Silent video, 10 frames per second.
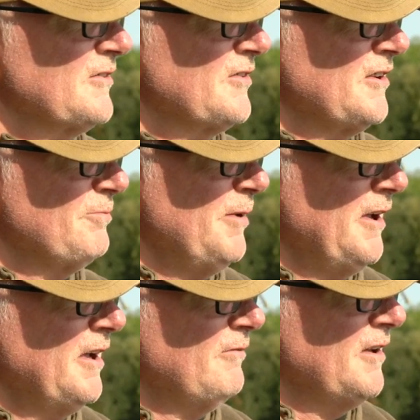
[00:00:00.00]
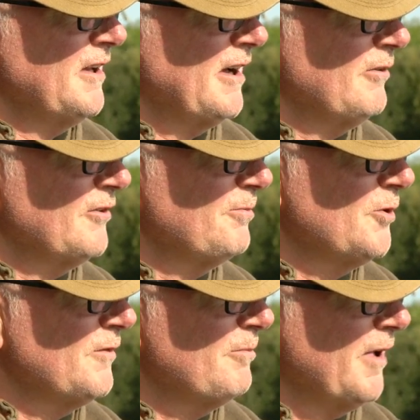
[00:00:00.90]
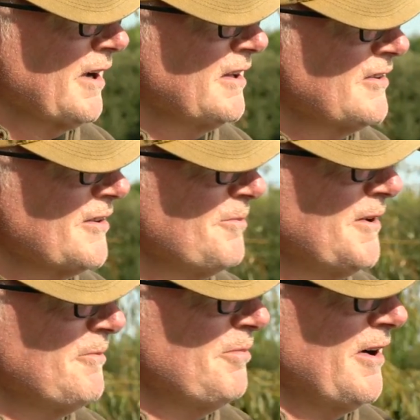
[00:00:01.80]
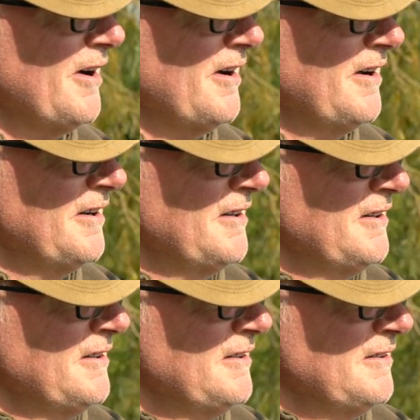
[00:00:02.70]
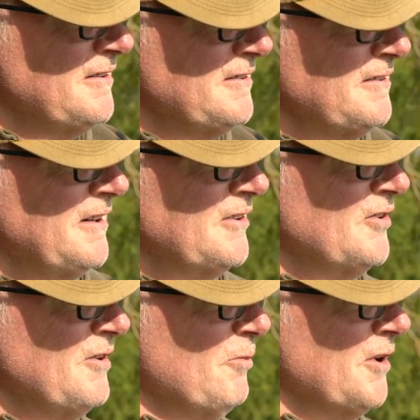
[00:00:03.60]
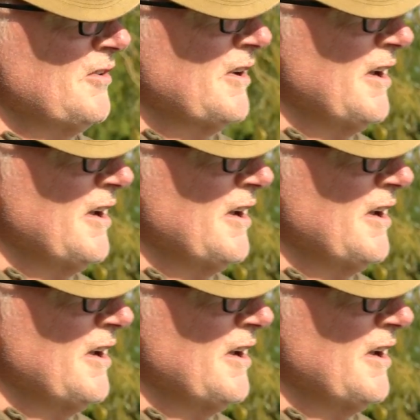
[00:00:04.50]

So it's behaving now, it's moving back into the main part. I just didn't want it to